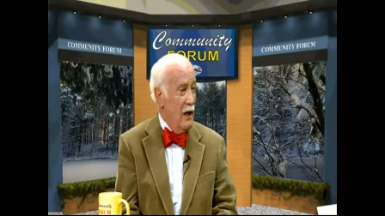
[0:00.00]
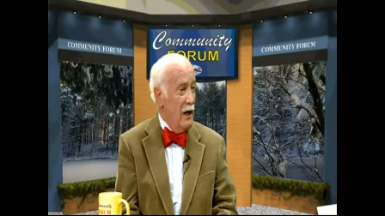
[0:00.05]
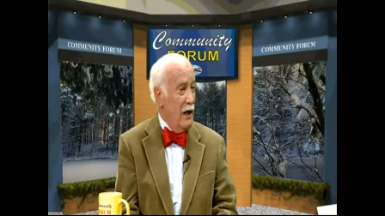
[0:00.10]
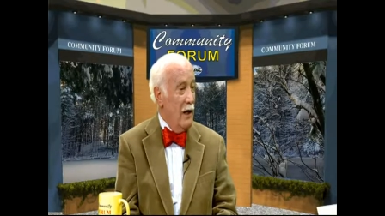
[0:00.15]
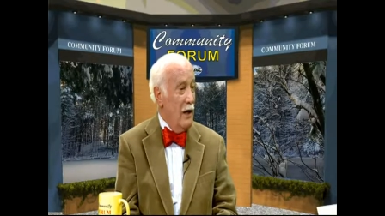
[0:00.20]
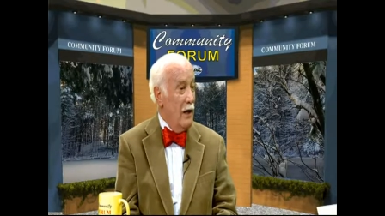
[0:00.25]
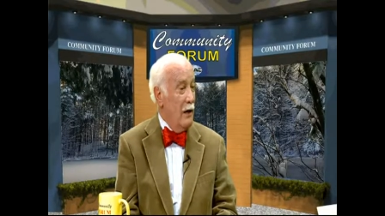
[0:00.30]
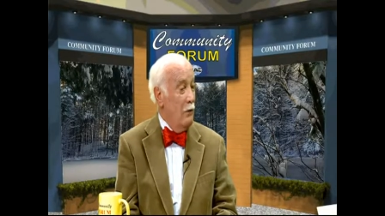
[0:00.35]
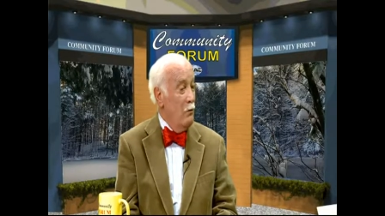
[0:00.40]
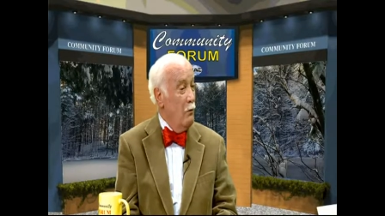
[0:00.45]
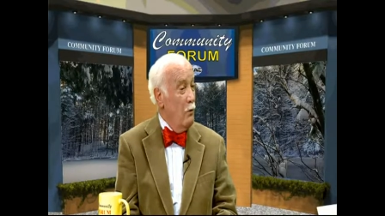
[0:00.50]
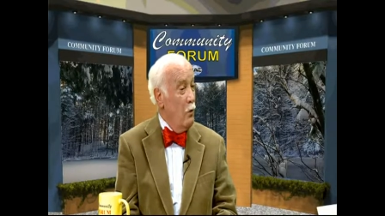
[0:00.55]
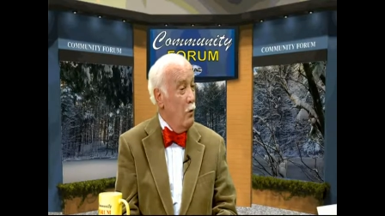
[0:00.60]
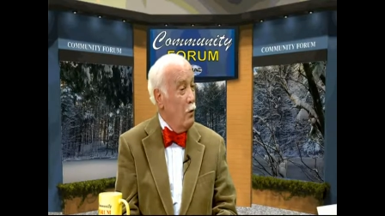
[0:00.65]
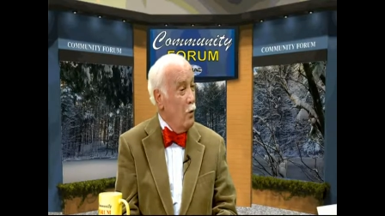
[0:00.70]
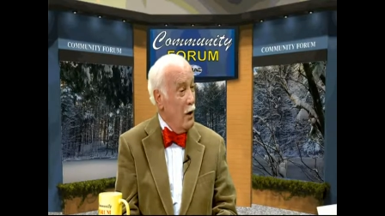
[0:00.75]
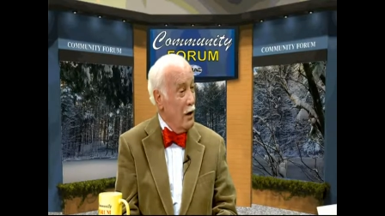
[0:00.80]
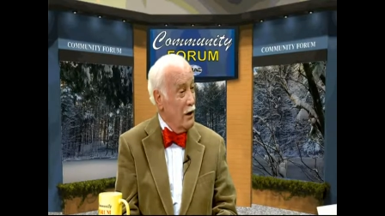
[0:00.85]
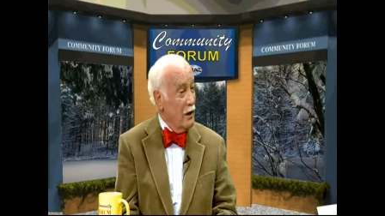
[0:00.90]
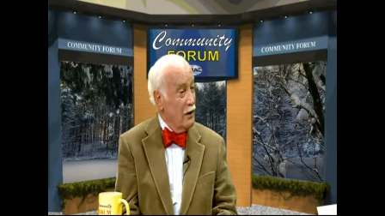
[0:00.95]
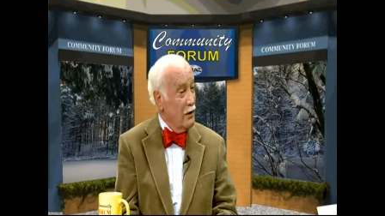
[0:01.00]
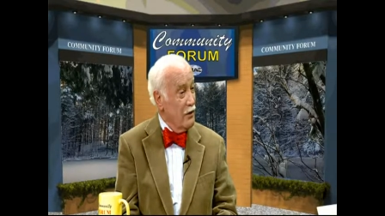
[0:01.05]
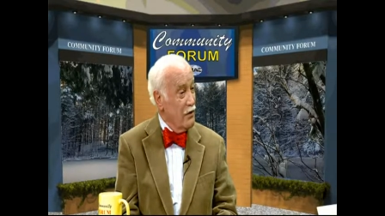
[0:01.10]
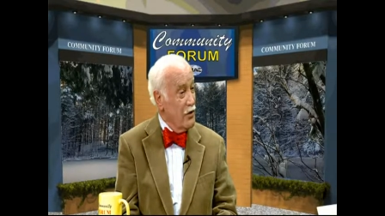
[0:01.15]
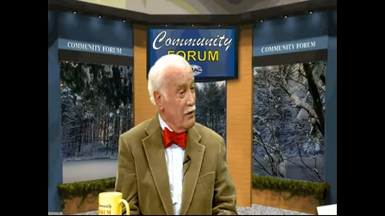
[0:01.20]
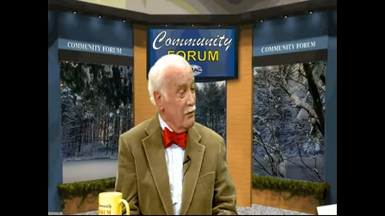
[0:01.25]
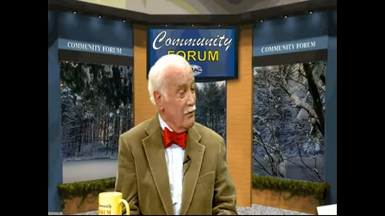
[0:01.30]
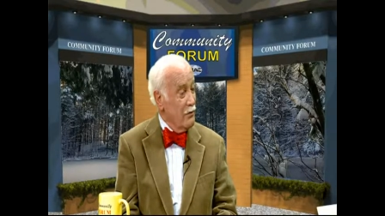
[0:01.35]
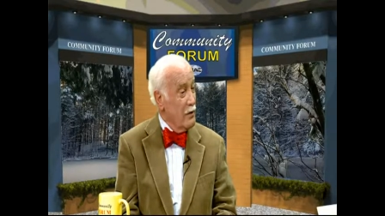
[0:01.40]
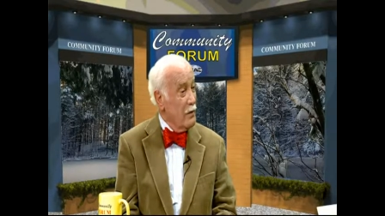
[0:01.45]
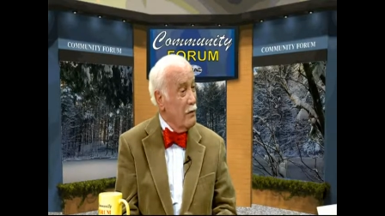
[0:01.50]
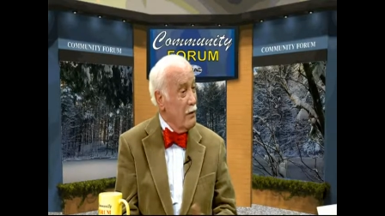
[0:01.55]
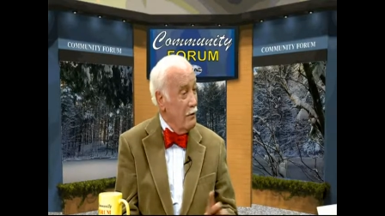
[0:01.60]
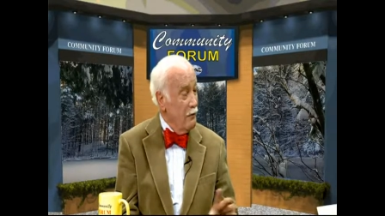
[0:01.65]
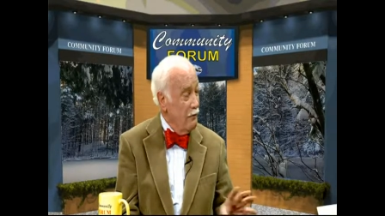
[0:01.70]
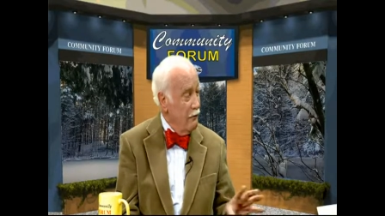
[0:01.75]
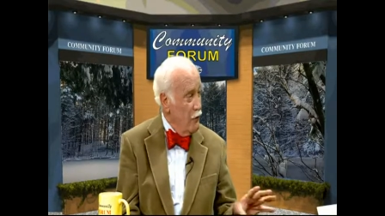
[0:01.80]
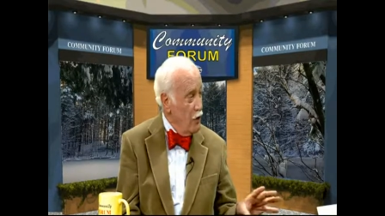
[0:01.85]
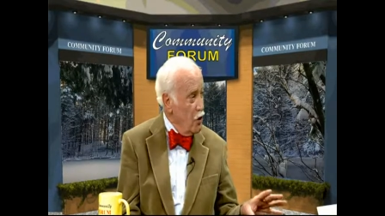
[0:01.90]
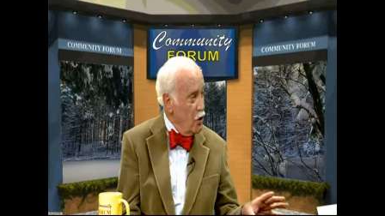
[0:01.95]
Um, one little
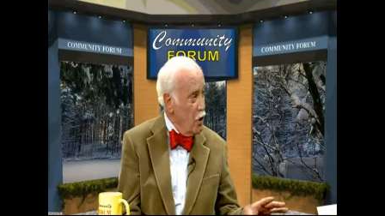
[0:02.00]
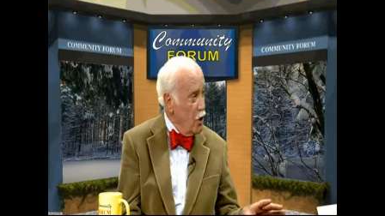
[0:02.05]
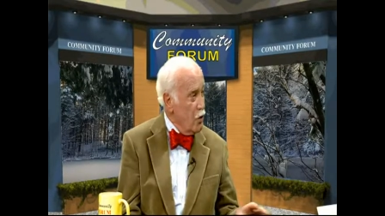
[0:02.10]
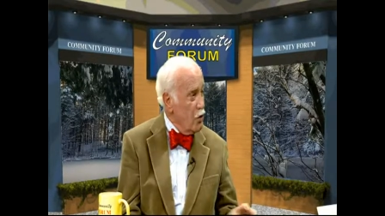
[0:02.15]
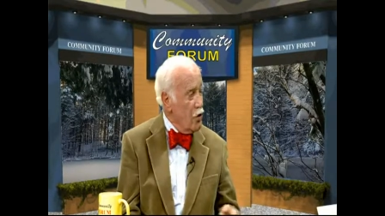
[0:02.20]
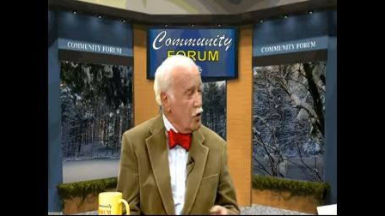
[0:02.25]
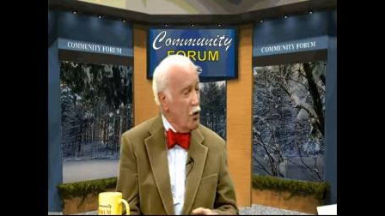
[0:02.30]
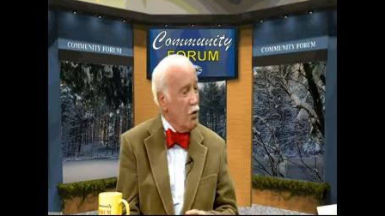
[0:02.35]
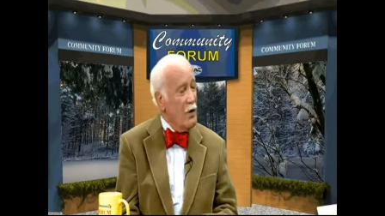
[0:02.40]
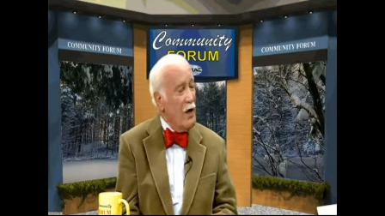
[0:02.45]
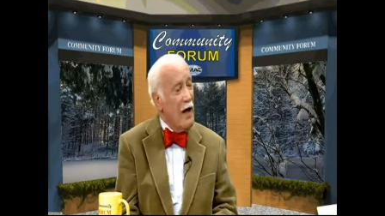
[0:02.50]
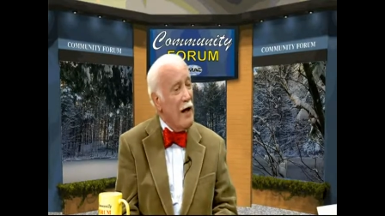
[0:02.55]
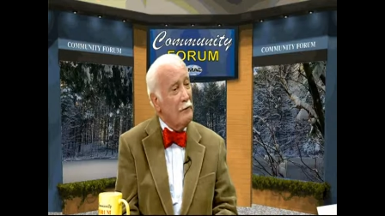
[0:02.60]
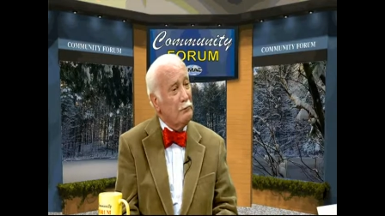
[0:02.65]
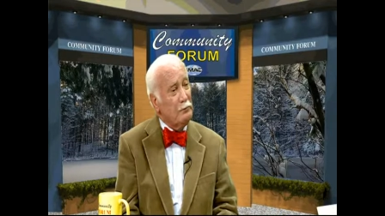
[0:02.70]
footnote to that